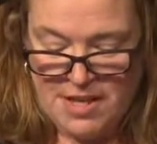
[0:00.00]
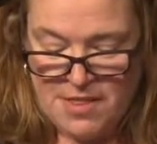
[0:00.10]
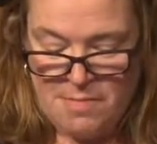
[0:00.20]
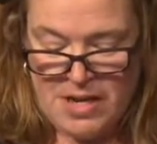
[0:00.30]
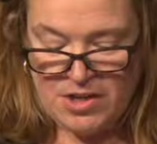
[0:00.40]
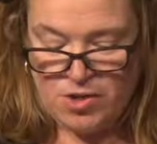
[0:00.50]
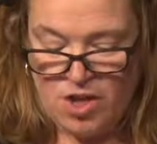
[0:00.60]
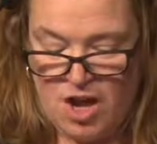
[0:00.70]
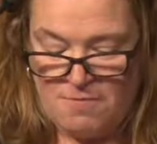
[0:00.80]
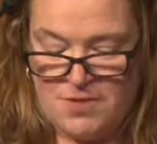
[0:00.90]
the medical
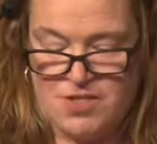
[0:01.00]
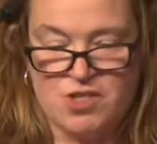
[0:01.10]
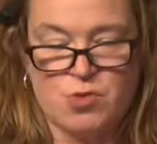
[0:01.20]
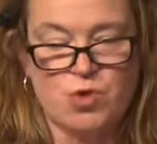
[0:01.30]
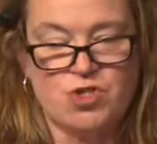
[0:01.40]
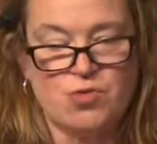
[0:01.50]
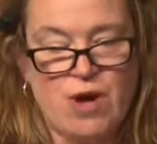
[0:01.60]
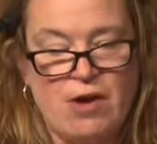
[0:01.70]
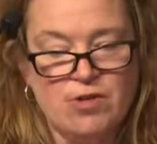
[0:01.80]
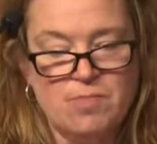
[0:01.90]
offices were
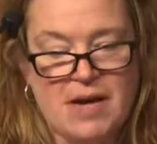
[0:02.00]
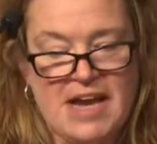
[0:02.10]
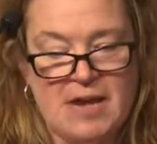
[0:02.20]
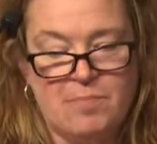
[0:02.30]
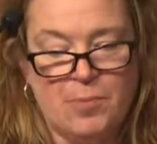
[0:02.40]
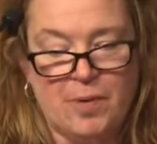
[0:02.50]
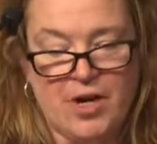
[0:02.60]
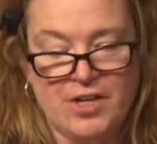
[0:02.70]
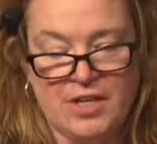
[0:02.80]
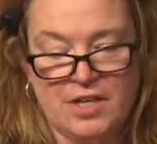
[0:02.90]
surrounded by ample
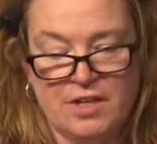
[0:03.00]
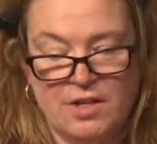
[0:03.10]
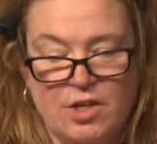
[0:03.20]
parking,